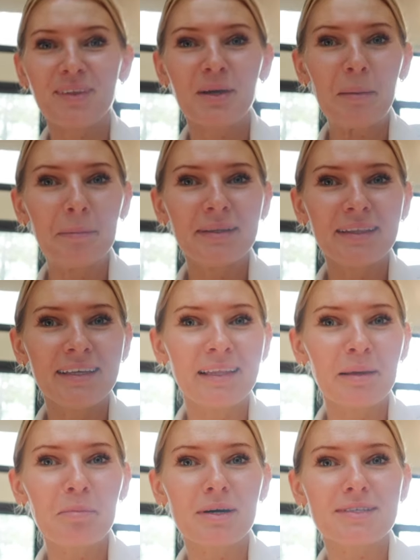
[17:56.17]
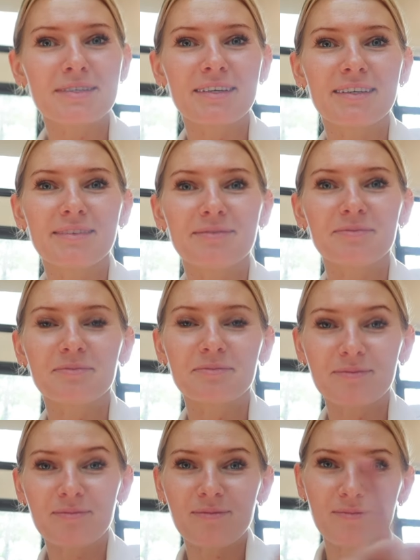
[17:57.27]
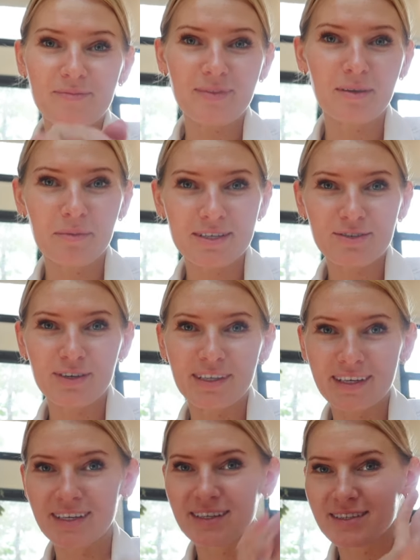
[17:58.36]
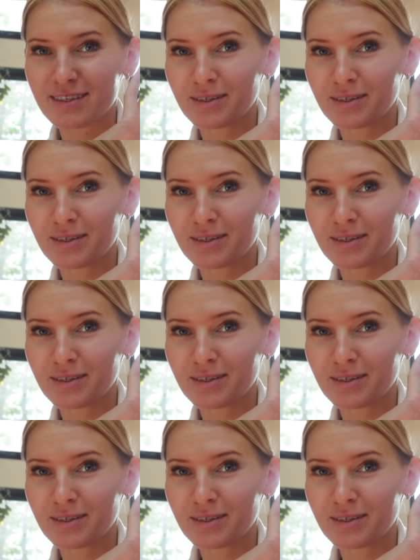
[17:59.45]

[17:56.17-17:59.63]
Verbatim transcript: Completely busted my screen. Like it is